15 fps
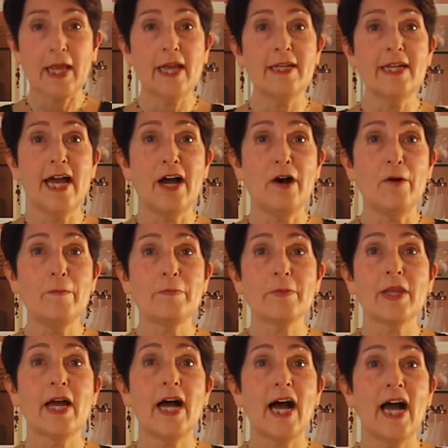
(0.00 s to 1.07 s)
And now,
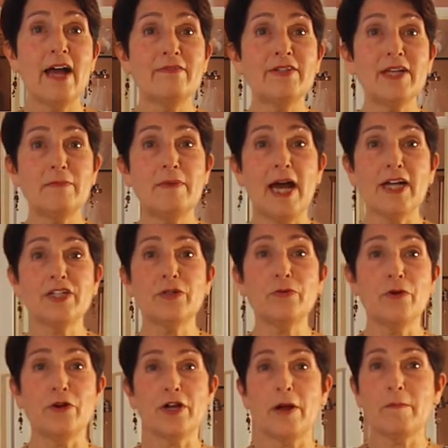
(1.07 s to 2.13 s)
I have to get back to
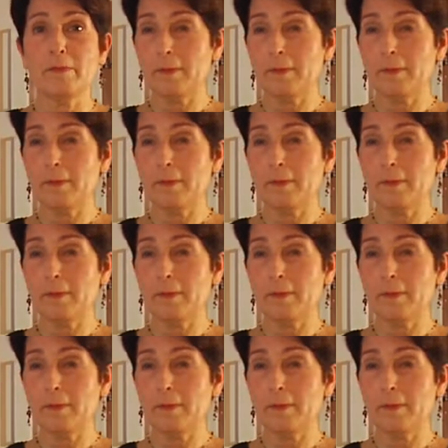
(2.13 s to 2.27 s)
work.